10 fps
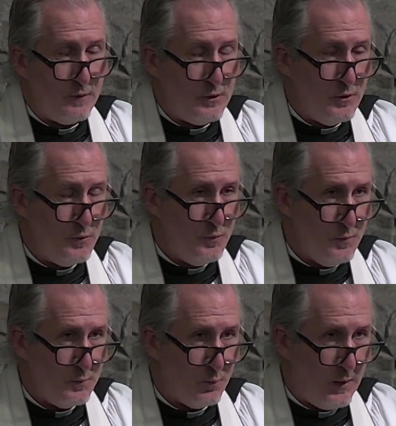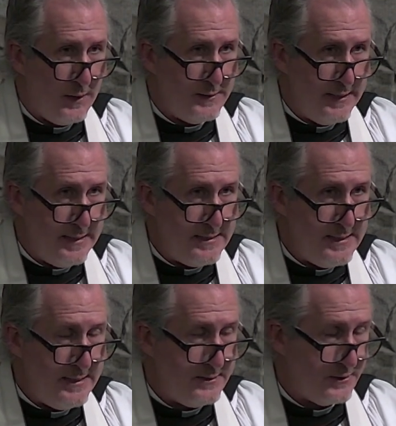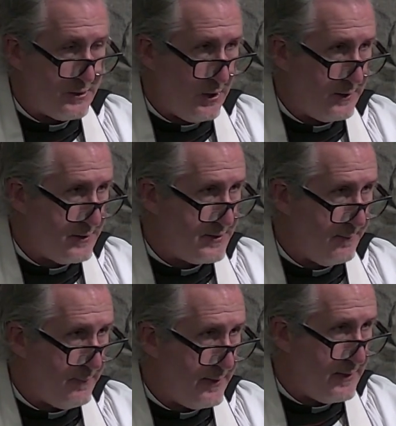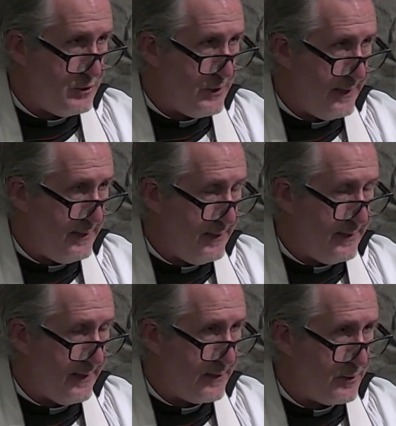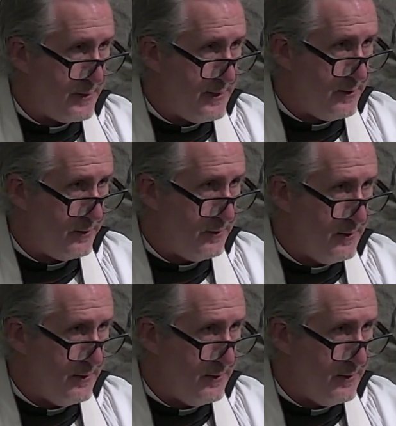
you want and need to talk to somebody, Jana and I are here.